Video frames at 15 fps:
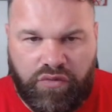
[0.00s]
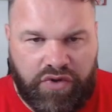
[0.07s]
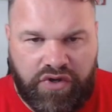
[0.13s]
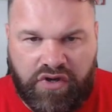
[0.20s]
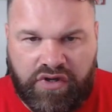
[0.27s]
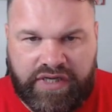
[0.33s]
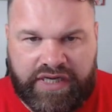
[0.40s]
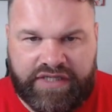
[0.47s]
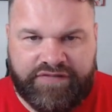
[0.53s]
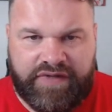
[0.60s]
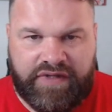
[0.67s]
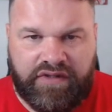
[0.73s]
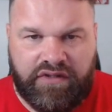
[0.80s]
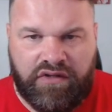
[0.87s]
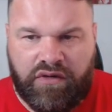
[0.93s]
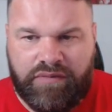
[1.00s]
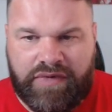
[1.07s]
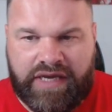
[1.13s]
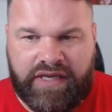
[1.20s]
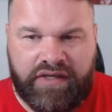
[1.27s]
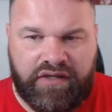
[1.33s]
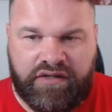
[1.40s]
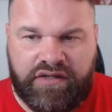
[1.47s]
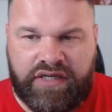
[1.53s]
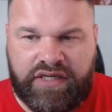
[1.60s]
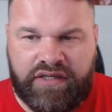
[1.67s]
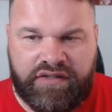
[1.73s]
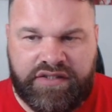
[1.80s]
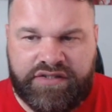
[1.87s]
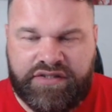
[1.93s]
what your guys think. You might
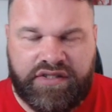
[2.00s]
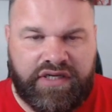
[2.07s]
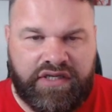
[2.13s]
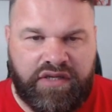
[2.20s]
agree, you disagree.